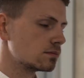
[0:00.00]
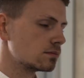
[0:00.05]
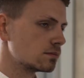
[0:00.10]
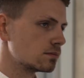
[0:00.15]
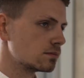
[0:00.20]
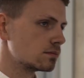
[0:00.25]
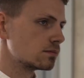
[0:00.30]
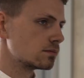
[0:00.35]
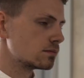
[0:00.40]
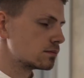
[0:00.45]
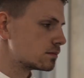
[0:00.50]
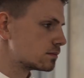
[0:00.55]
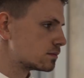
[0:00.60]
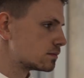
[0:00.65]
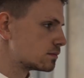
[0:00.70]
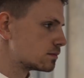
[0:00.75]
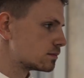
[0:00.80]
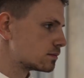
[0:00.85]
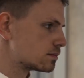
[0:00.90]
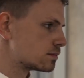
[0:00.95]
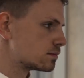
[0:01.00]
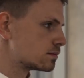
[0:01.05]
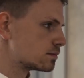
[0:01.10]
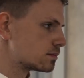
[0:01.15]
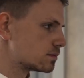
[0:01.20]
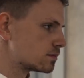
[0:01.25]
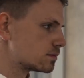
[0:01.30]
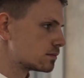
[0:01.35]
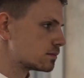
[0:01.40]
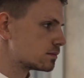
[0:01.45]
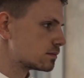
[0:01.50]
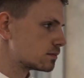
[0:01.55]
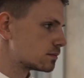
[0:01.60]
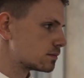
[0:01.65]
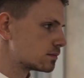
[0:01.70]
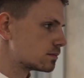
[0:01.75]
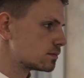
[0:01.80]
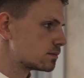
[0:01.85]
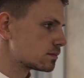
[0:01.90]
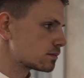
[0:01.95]
So we can
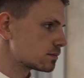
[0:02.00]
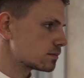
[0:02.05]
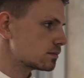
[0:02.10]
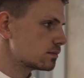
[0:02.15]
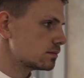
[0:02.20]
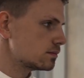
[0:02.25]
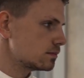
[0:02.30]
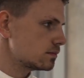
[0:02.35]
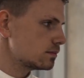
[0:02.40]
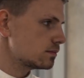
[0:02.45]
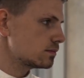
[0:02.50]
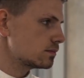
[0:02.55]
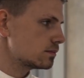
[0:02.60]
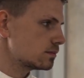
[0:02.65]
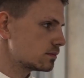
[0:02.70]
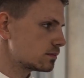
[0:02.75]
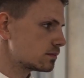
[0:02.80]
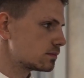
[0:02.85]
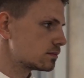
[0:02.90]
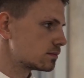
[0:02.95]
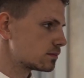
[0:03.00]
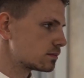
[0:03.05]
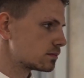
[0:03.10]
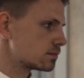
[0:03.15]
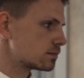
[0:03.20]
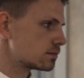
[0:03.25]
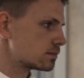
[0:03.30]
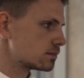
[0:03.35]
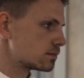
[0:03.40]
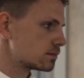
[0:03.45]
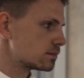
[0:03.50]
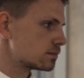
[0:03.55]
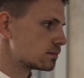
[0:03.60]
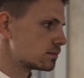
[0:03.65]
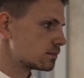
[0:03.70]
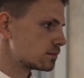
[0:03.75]
load our signals list and, uh,